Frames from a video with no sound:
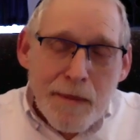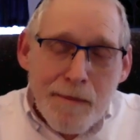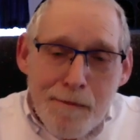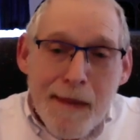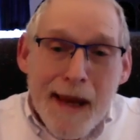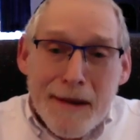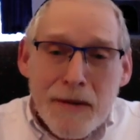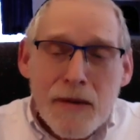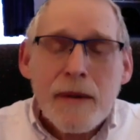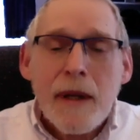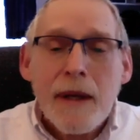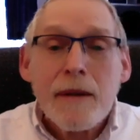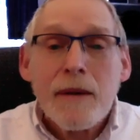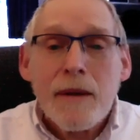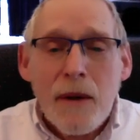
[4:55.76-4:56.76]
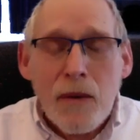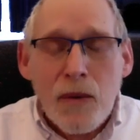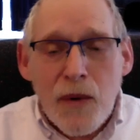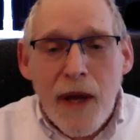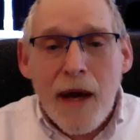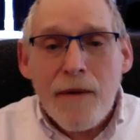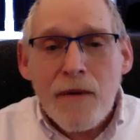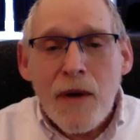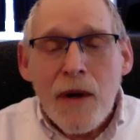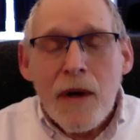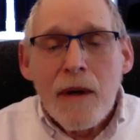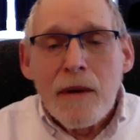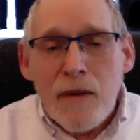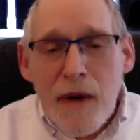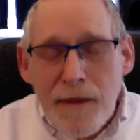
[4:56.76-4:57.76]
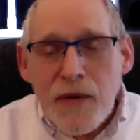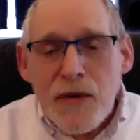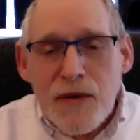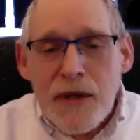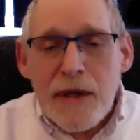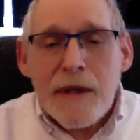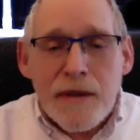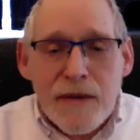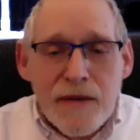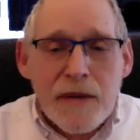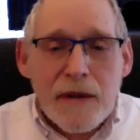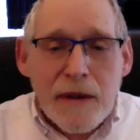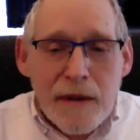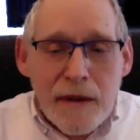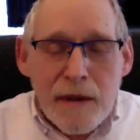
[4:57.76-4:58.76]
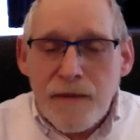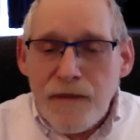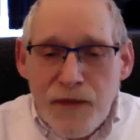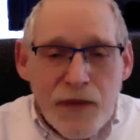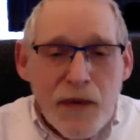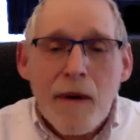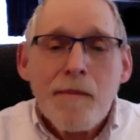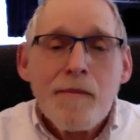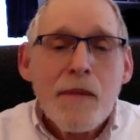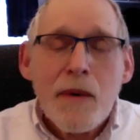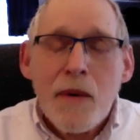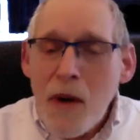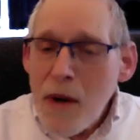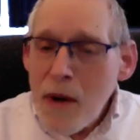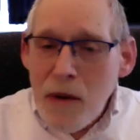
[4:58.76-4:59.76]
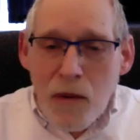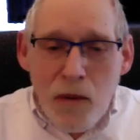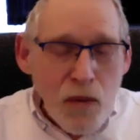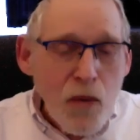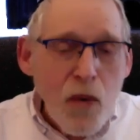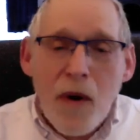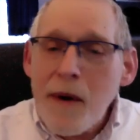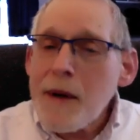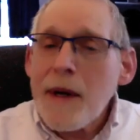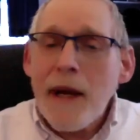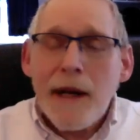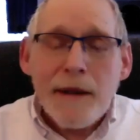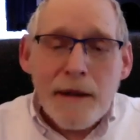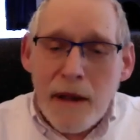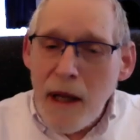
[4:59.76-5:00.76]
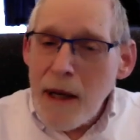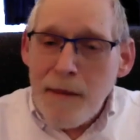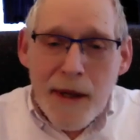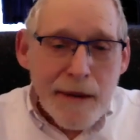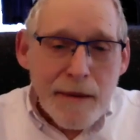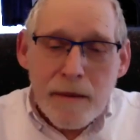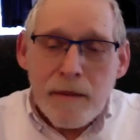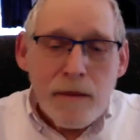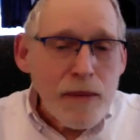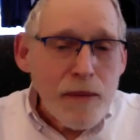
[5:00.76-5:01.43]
mentioned that we have refugees from war and climate